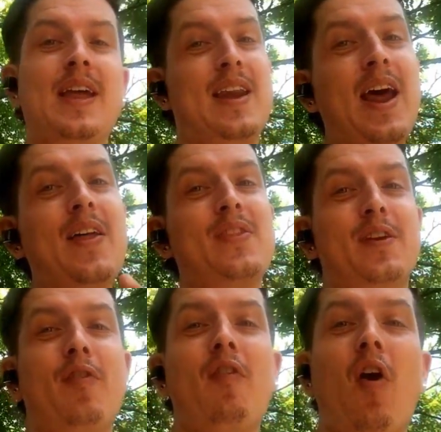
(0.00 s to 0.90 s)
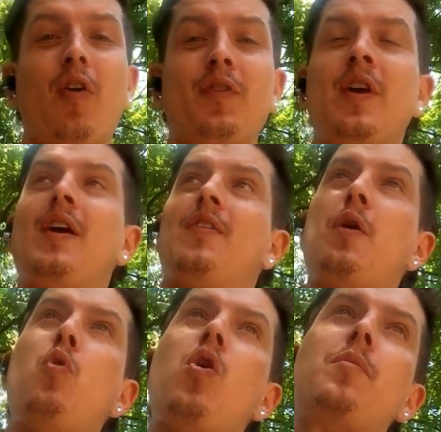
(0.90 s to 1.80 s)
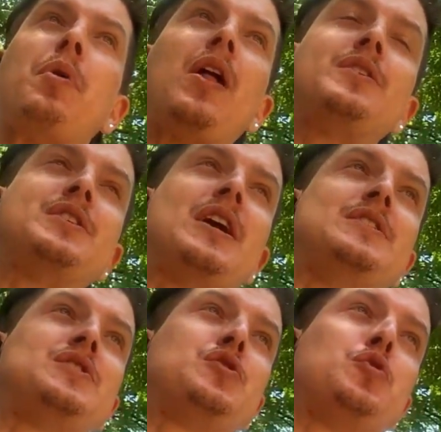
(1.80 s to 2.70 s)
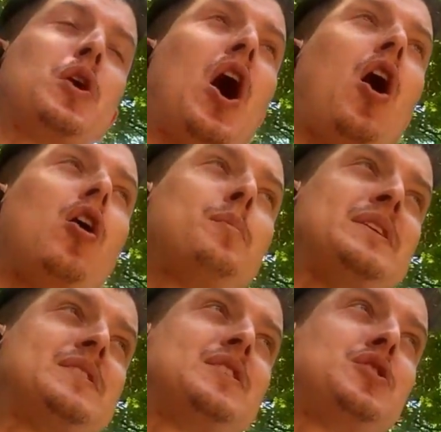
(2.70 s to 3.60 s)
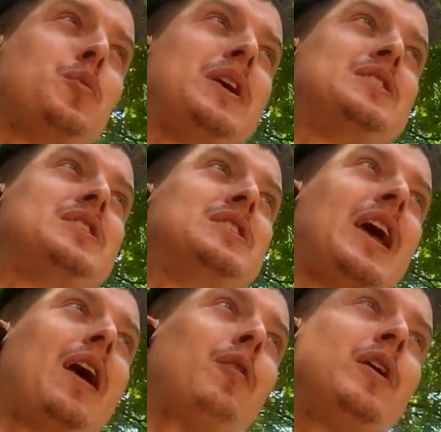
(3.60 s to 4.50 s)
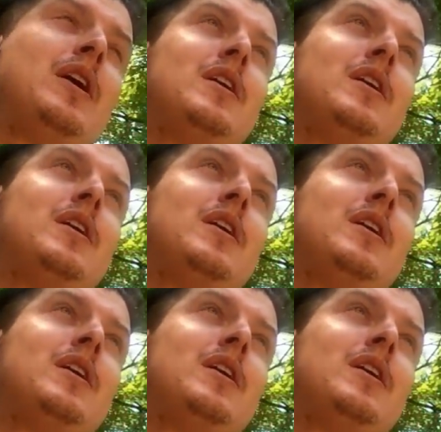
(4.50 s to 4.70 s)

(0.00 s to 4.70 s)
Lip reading: not their fault. They will apologize to calm a situation down.